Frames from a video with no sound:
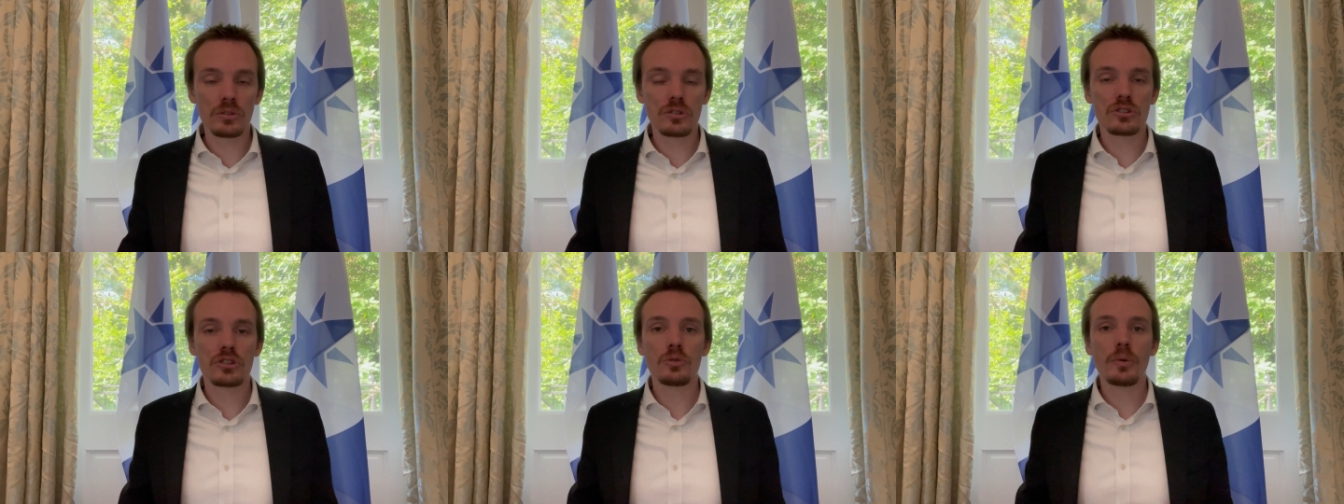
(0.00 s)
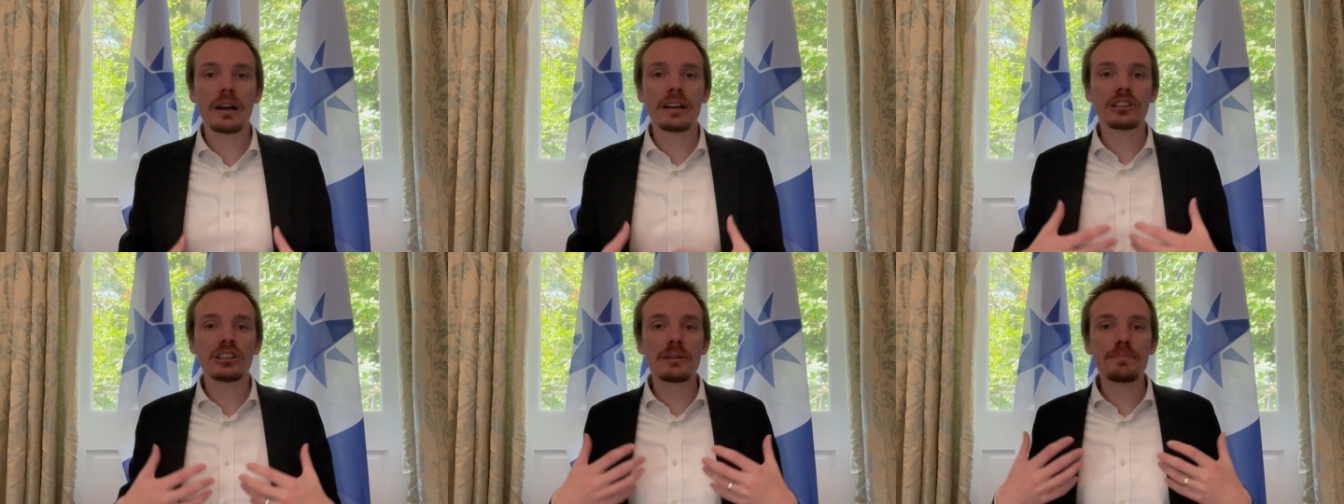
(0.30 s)
to
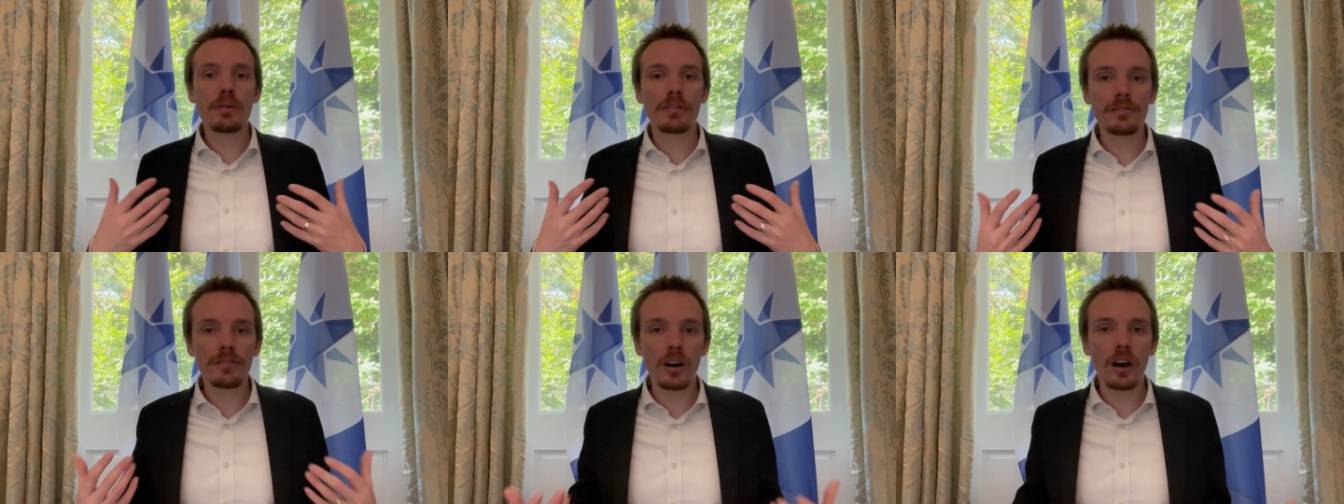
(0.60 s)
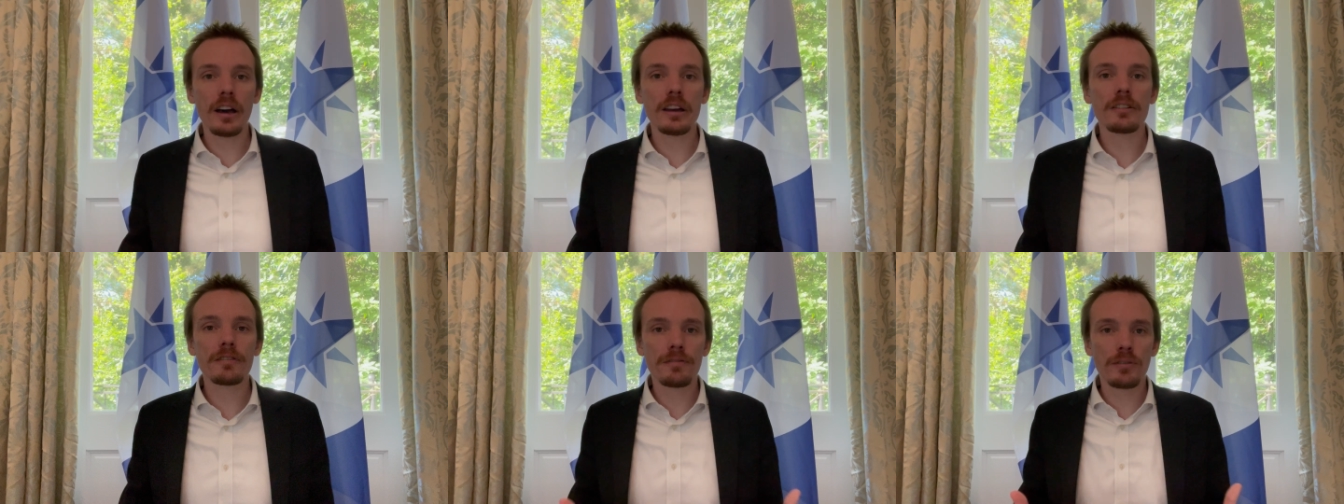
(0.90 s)
actually
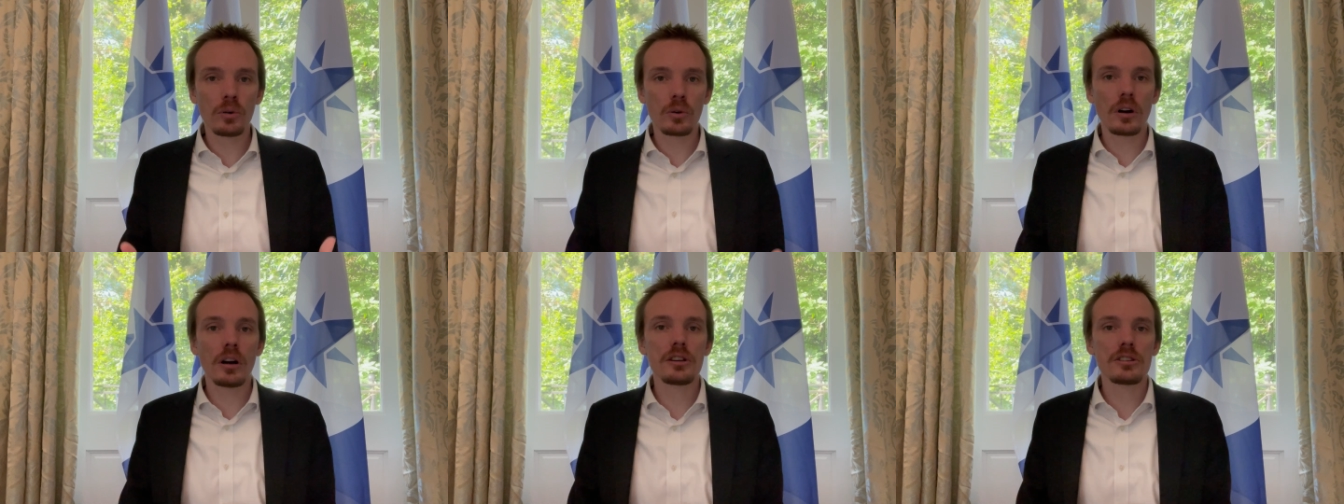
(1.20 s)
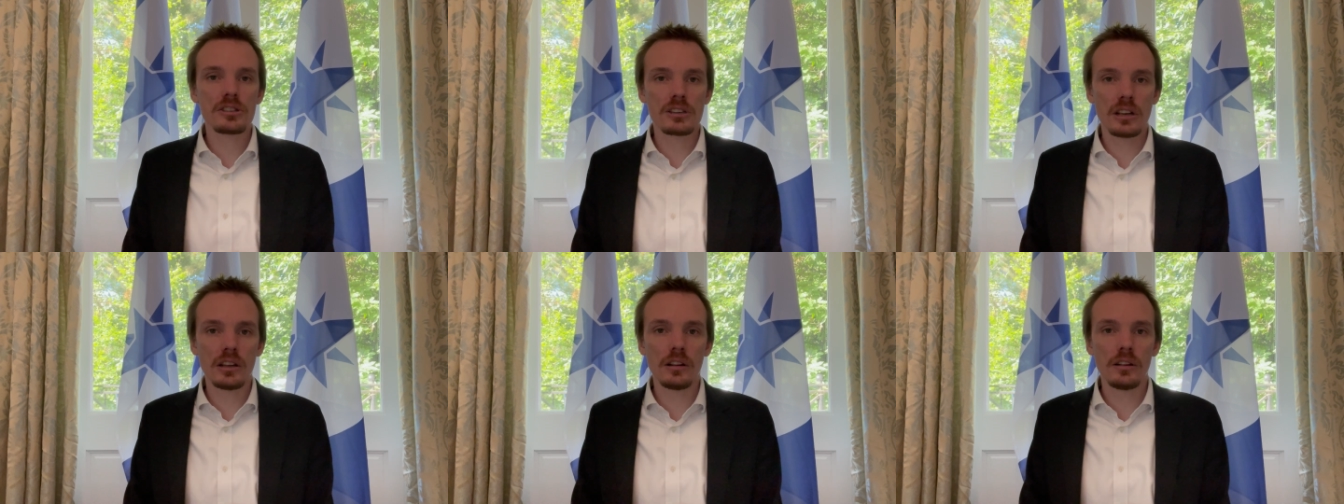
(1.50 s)
provide for
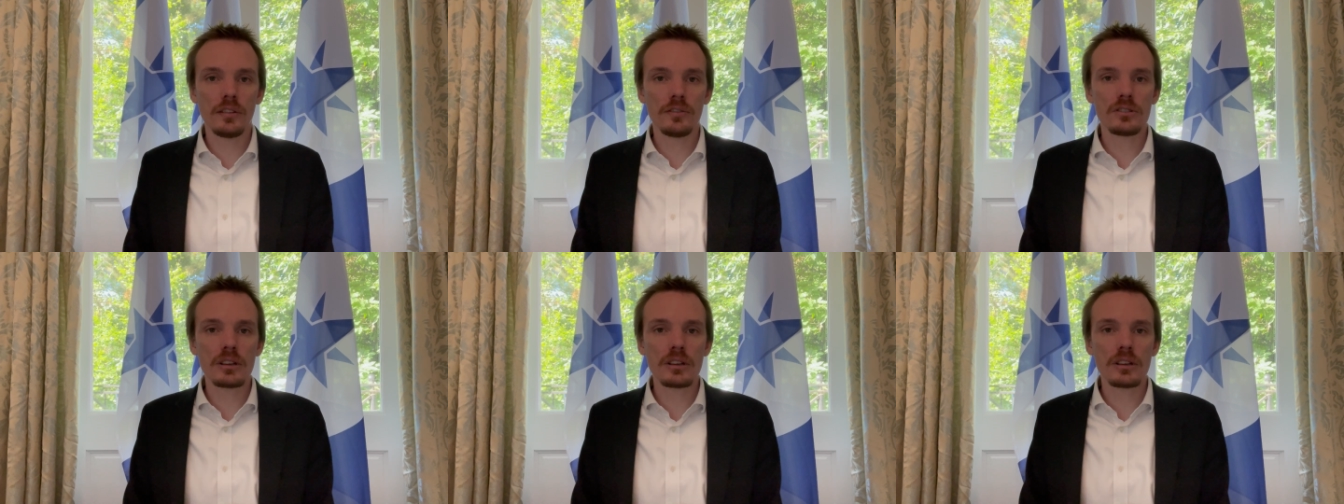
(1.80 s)
ourselves.